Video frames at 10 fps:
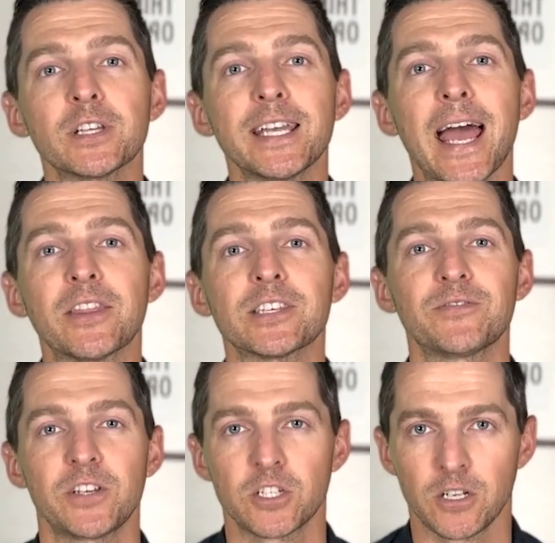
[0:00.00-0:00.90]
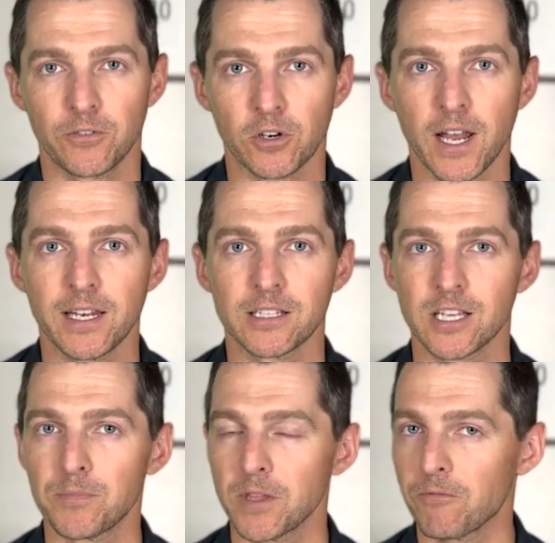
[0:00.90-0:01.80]
Lee had this vision of creating
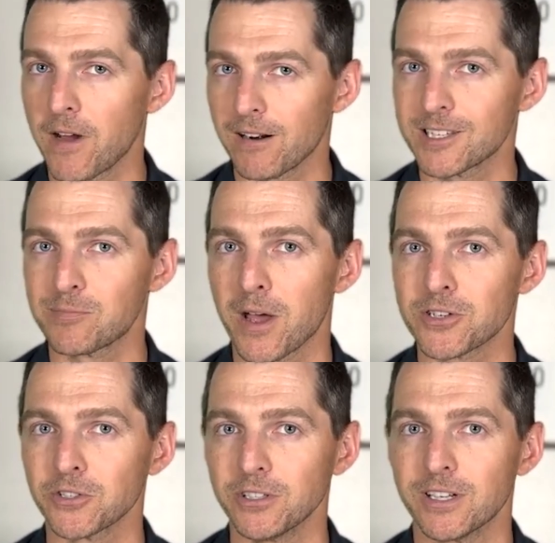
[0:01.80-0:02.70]
something very special.